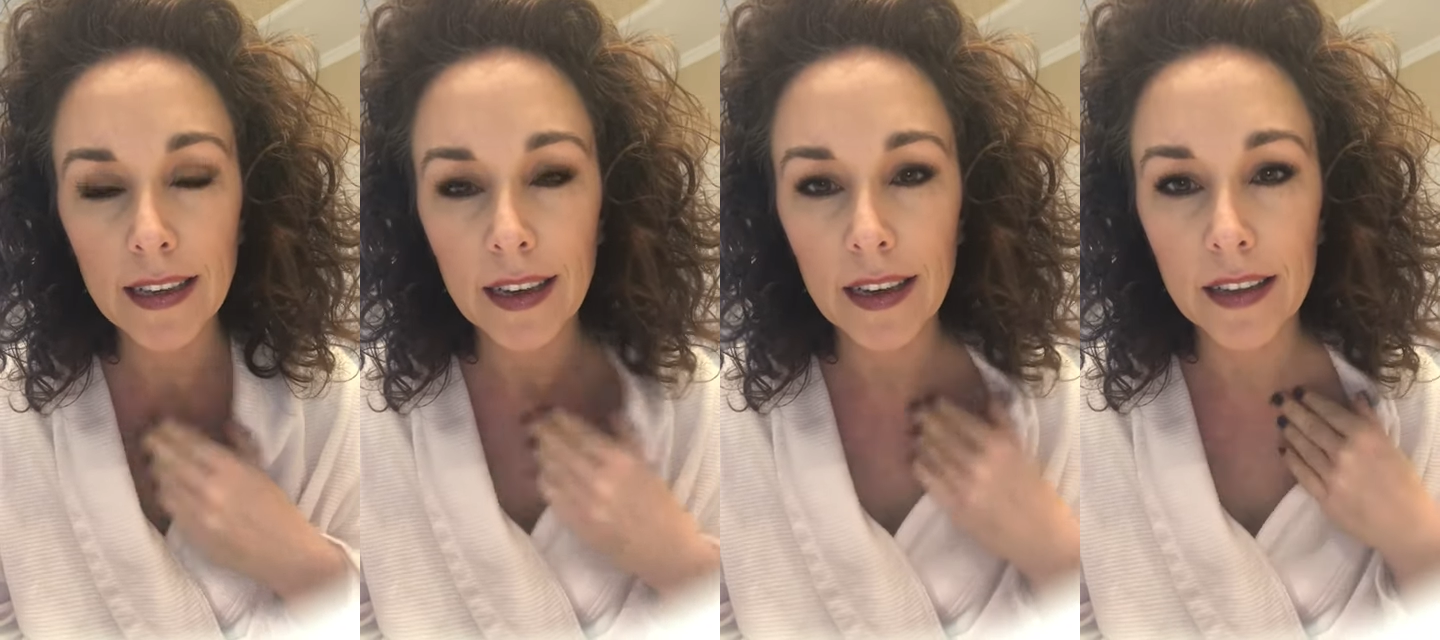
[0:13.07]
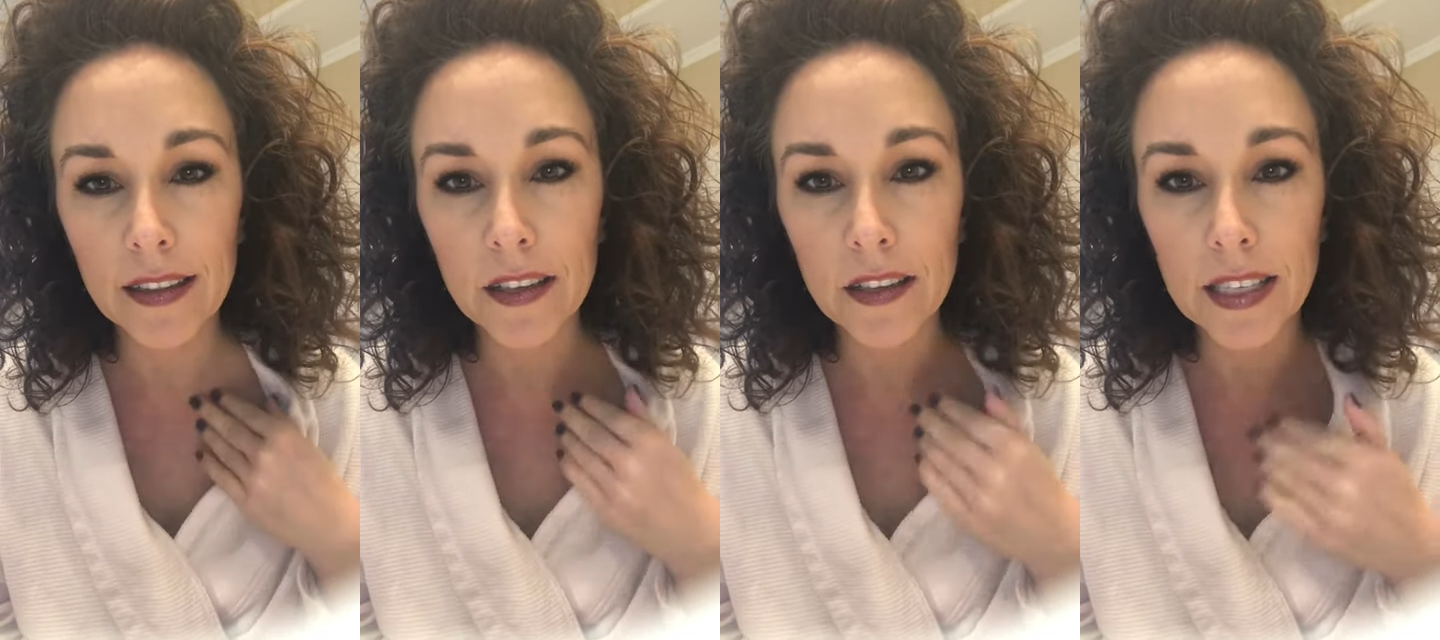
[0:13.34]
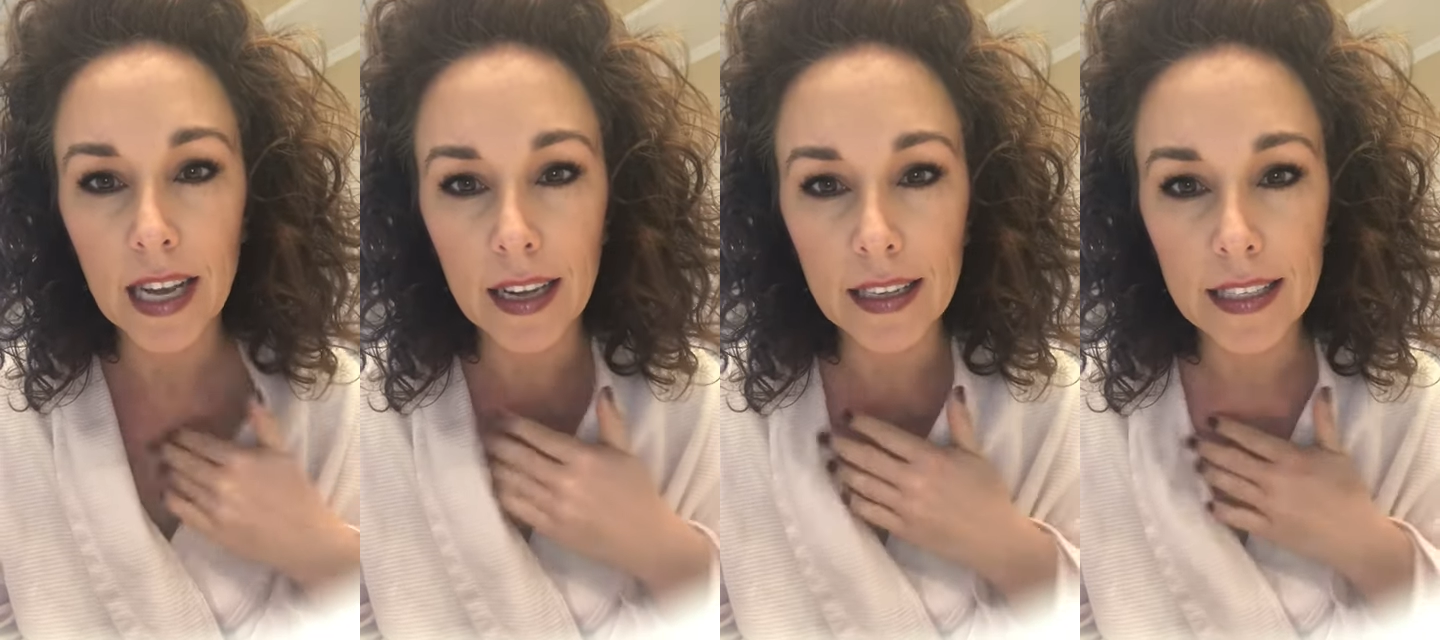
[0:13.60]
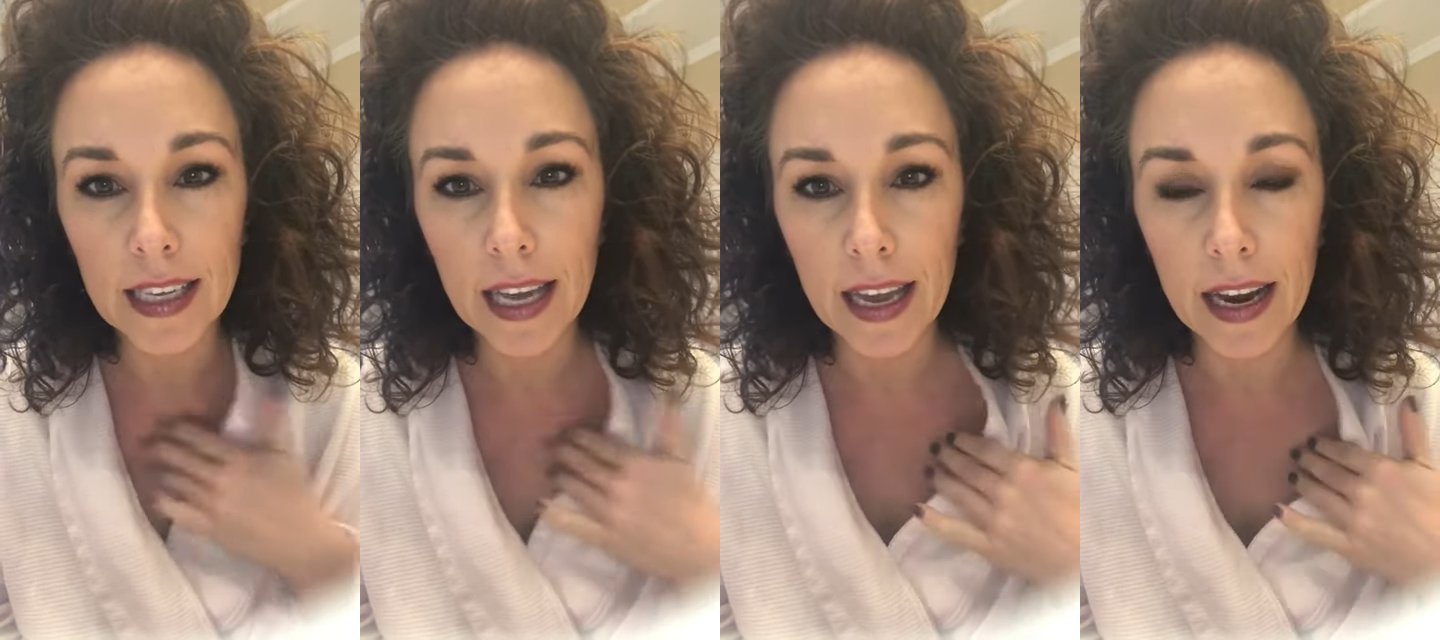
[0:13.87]
on their
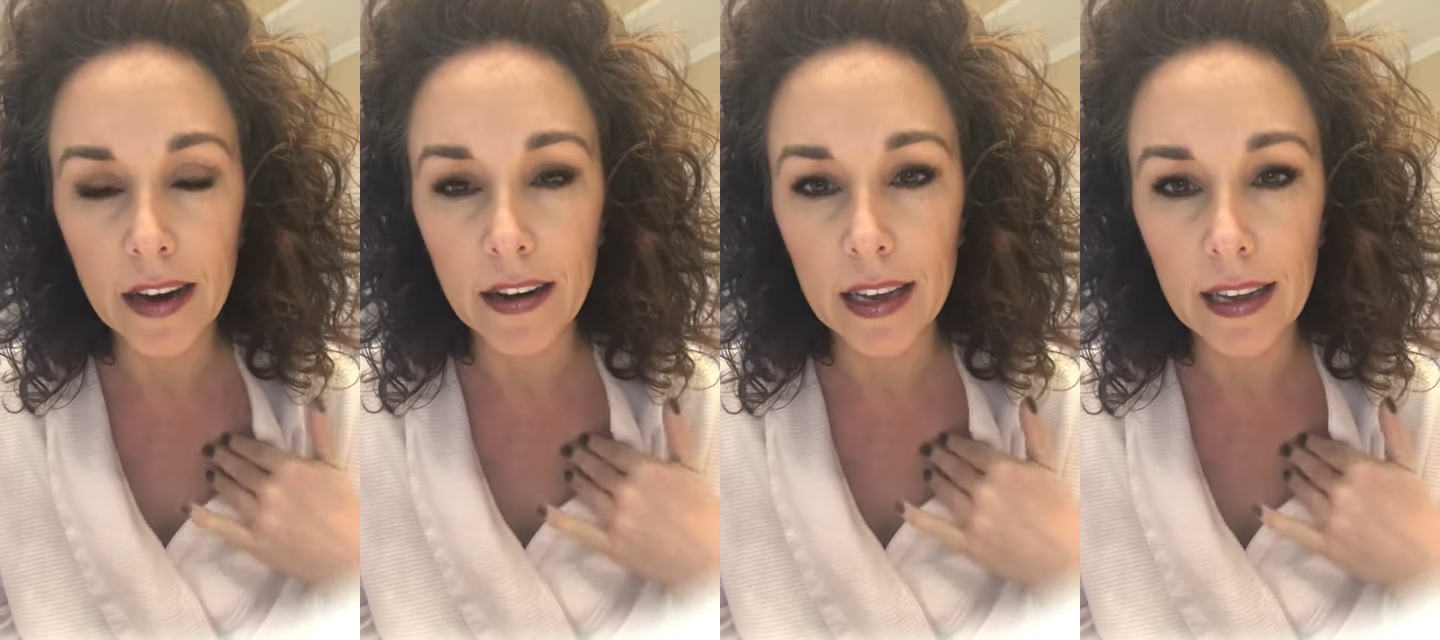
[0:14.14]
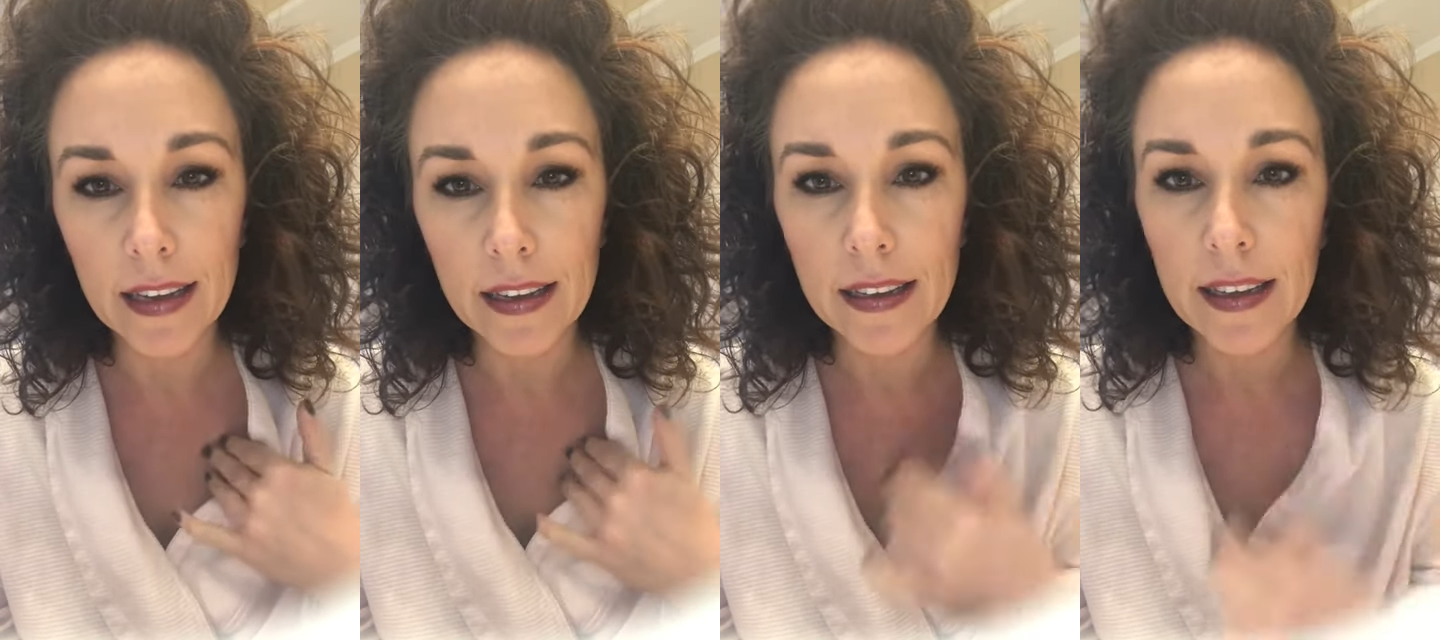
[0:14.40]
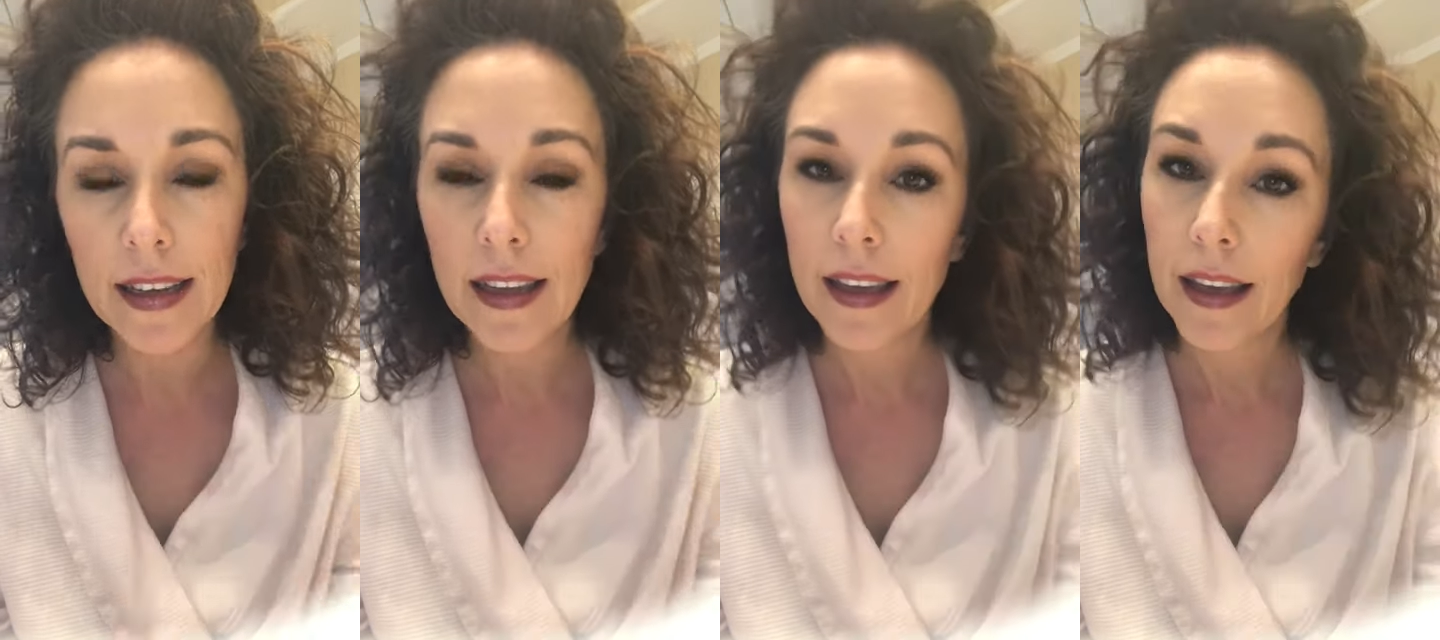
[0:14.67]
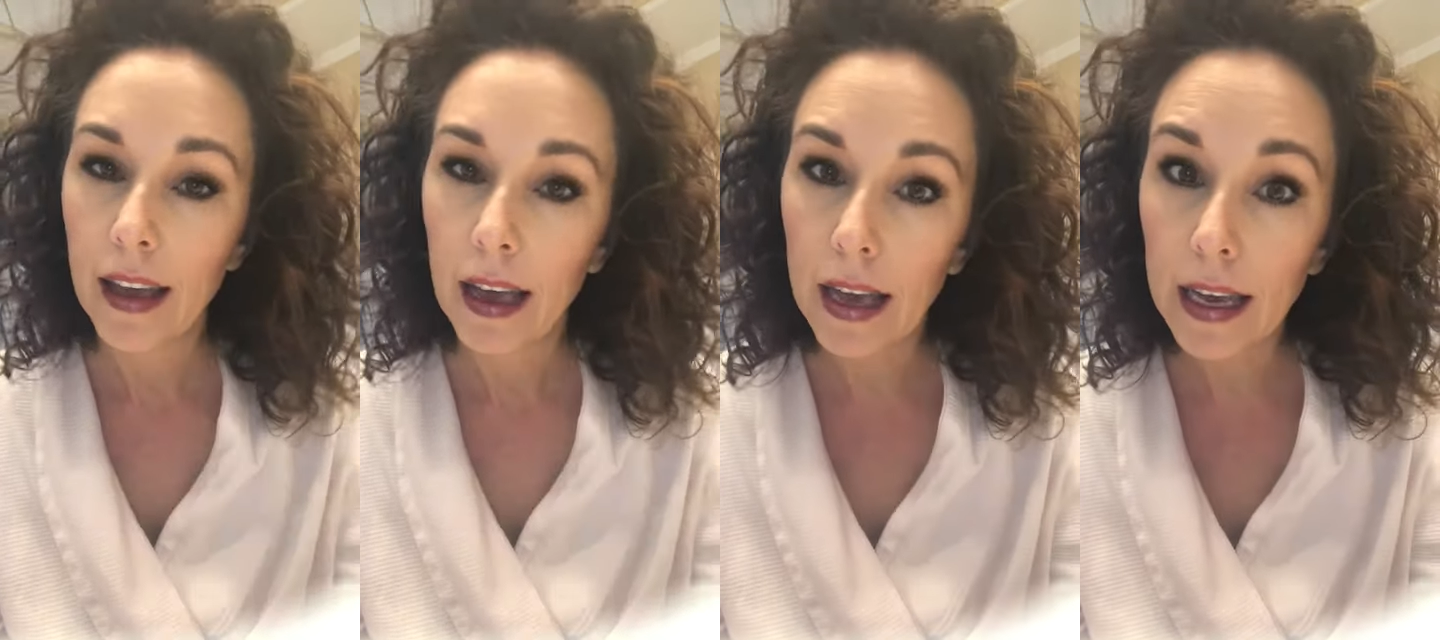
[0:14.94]
décolleté area?
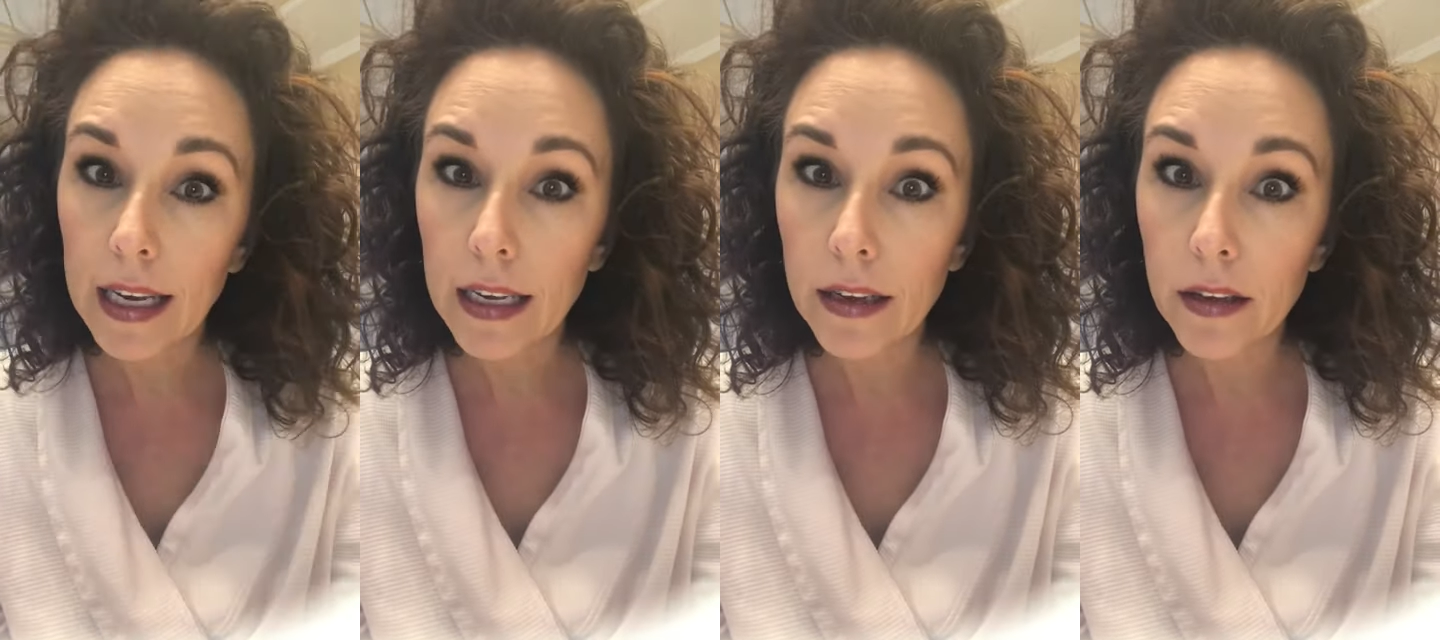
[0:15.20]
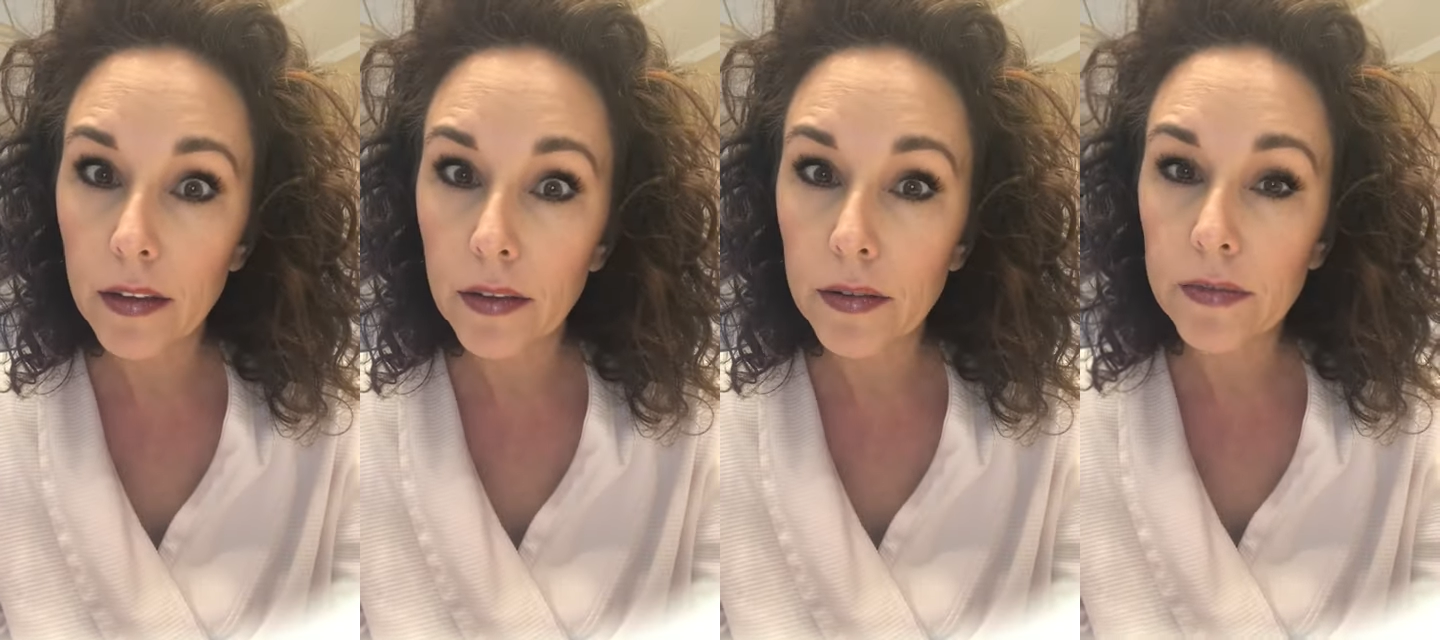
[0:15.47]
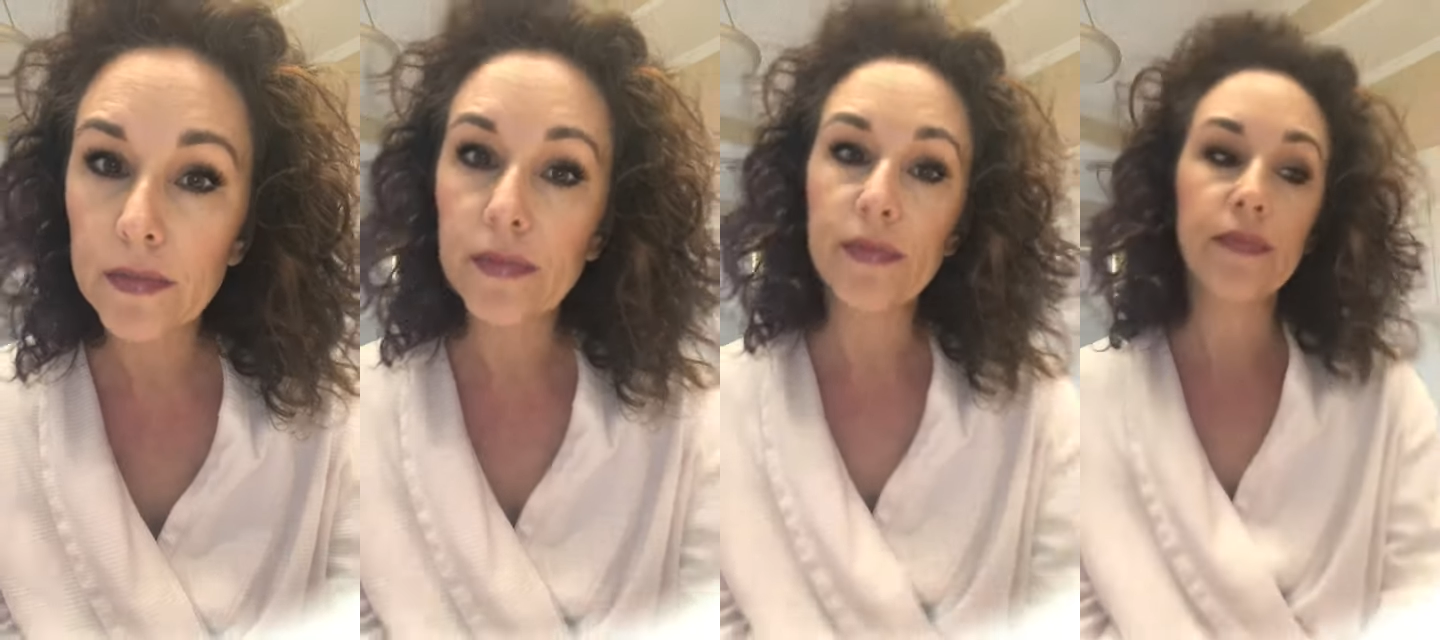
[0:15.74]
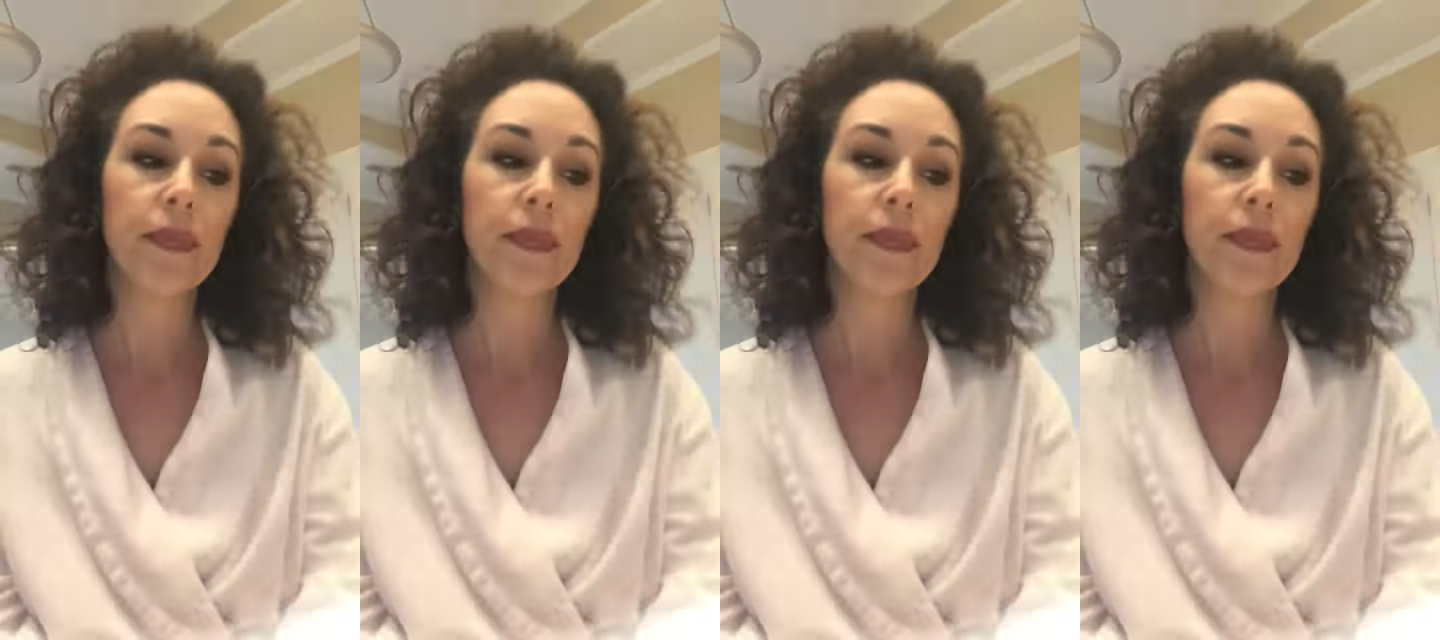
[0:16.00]
I do.